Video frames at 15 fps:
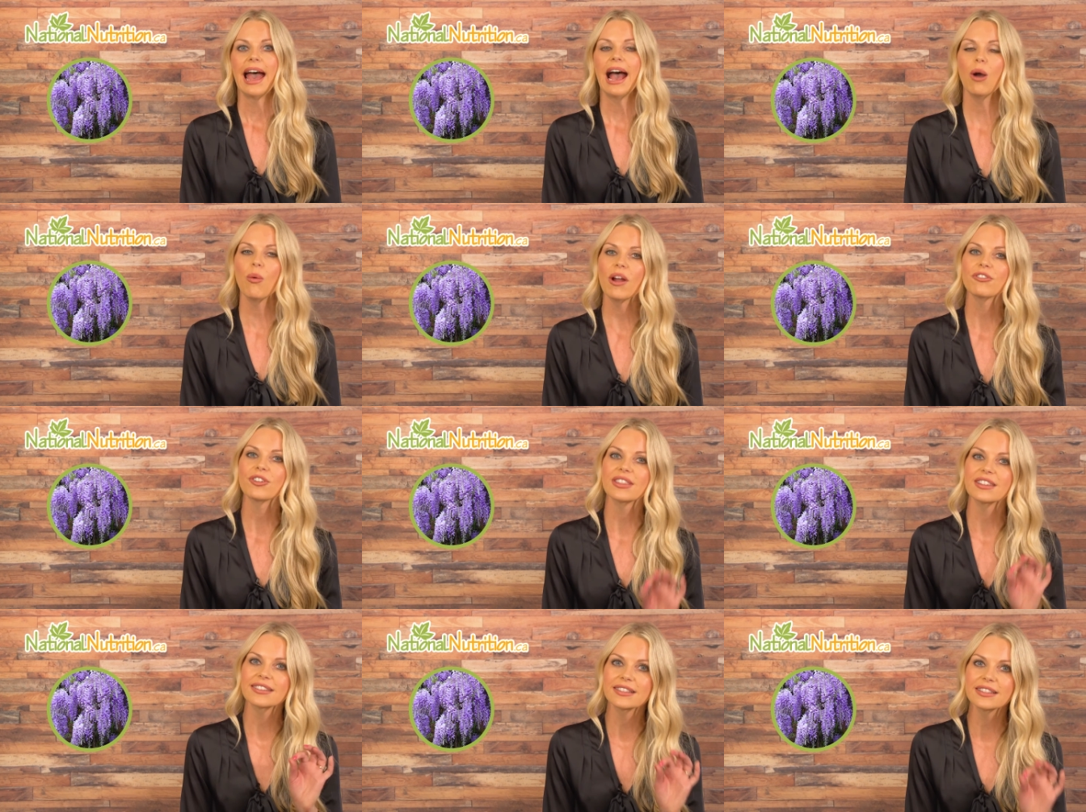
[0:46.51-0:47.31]

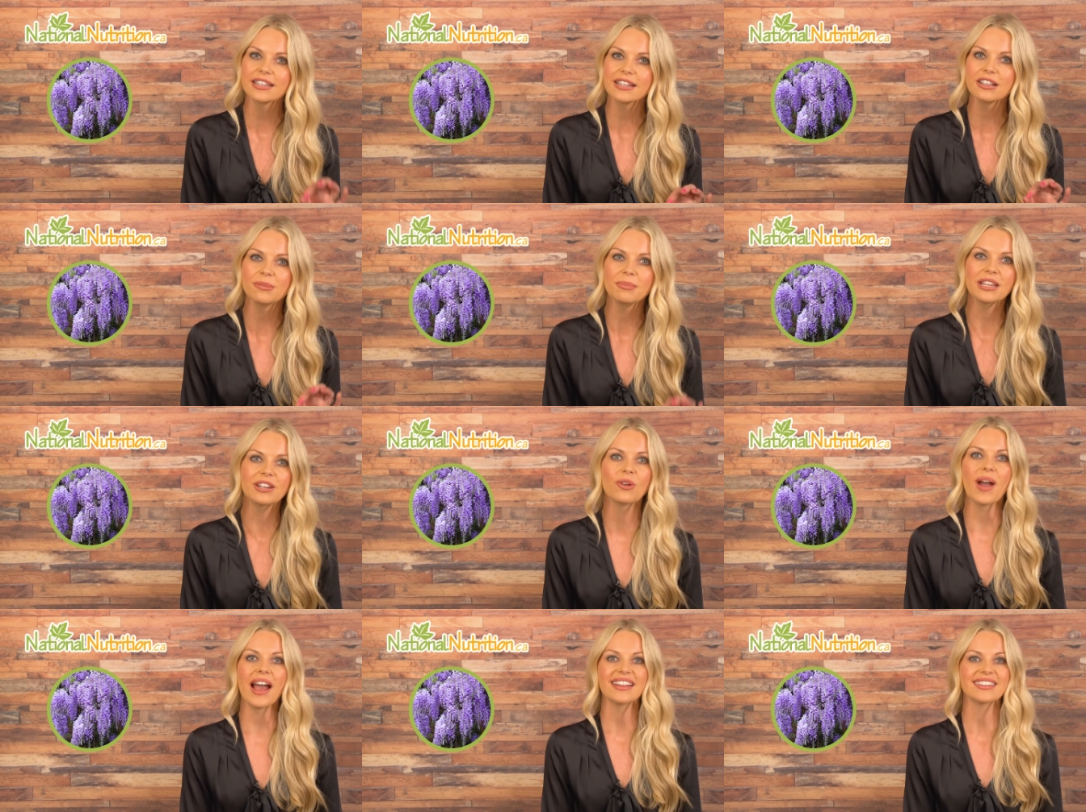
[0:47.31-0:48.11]
However, this little
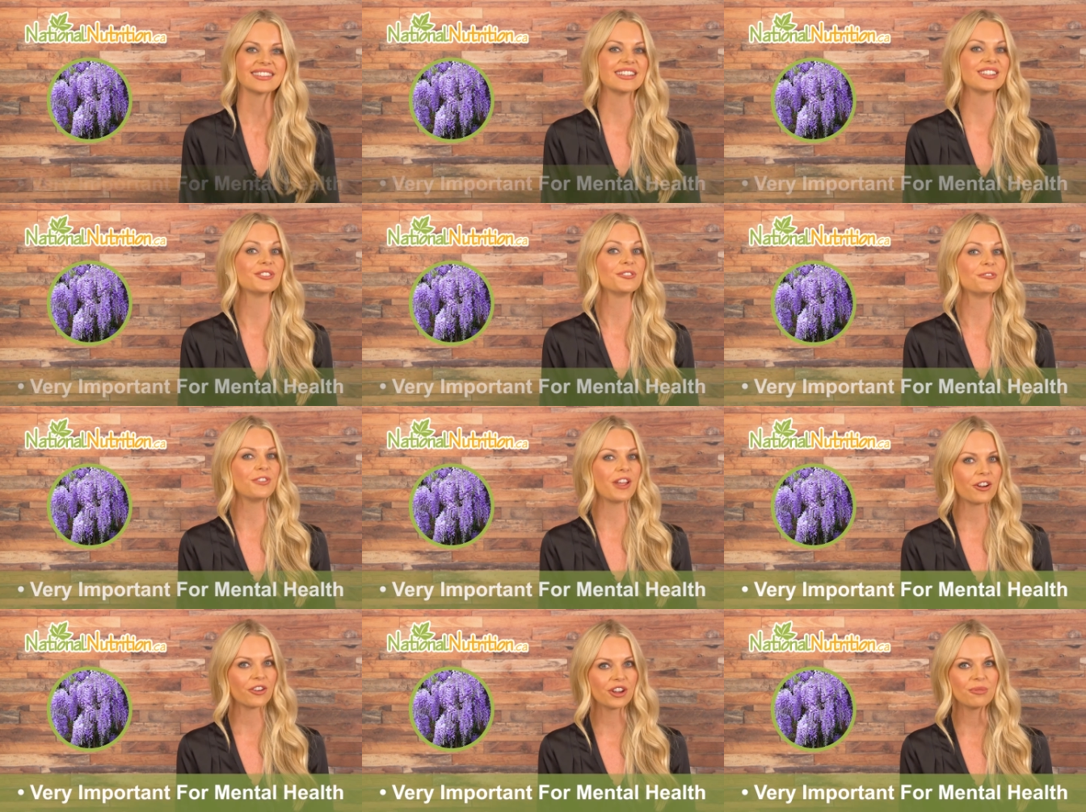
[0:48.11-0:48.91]
amino acid is
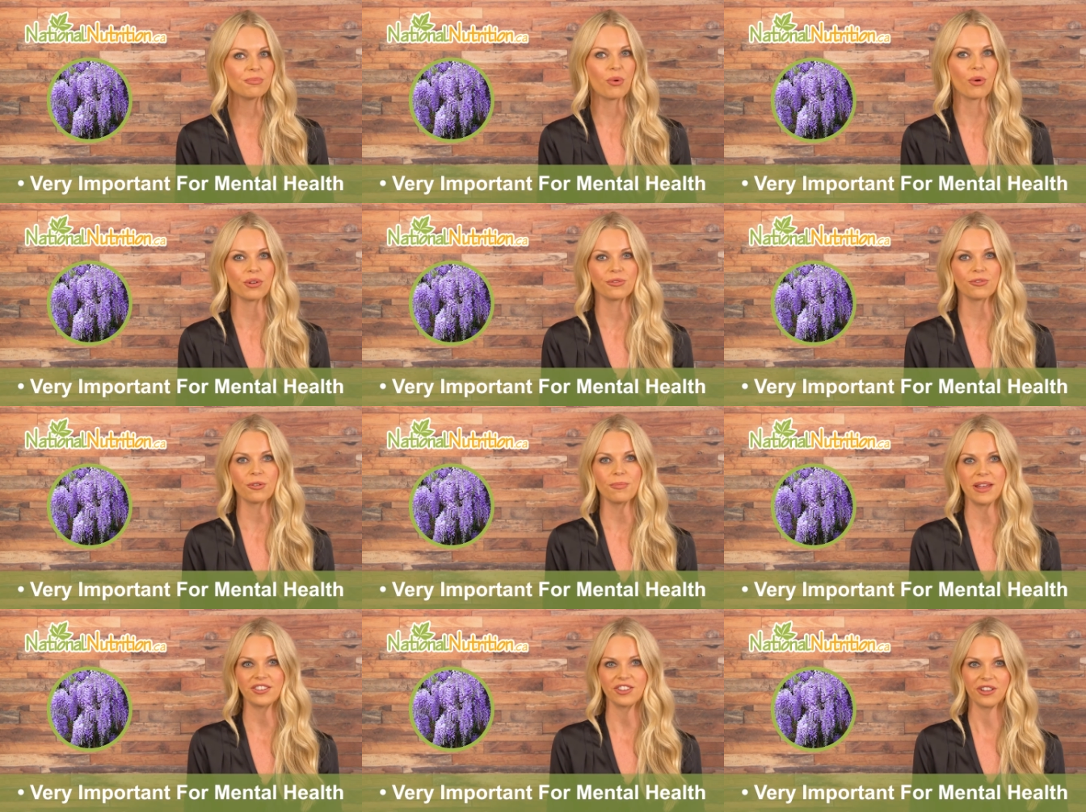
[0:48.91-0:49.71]
very important
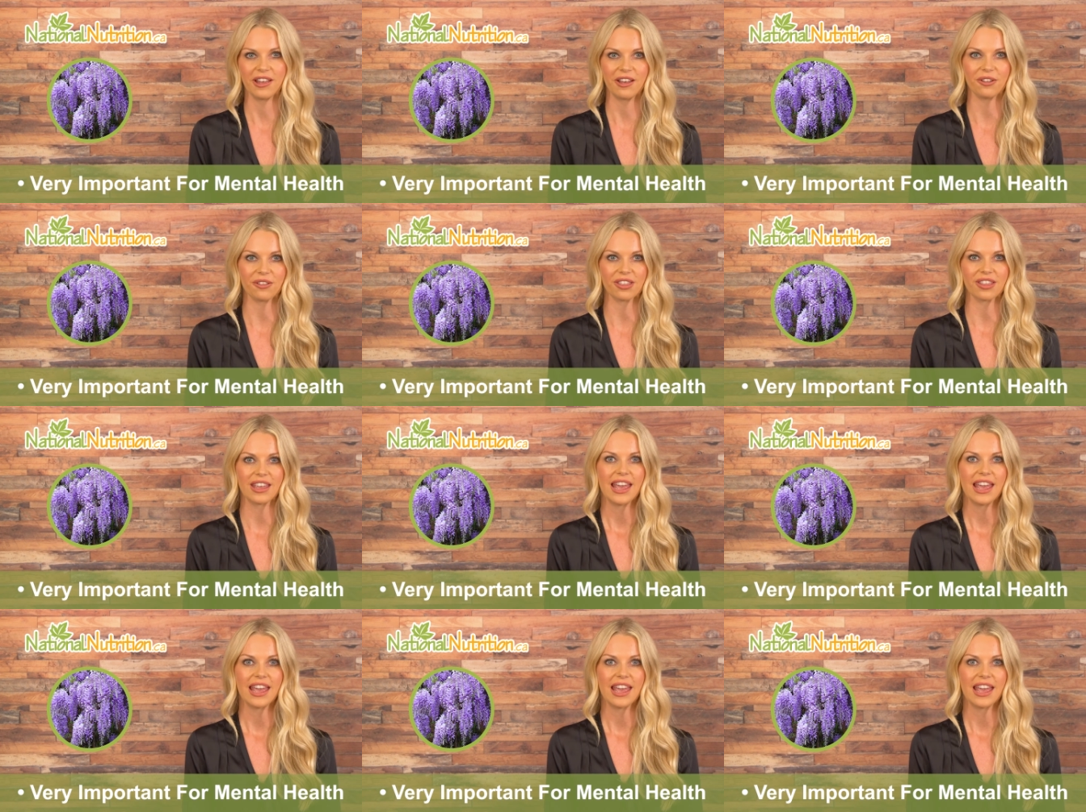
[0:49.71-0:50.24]
for mental health.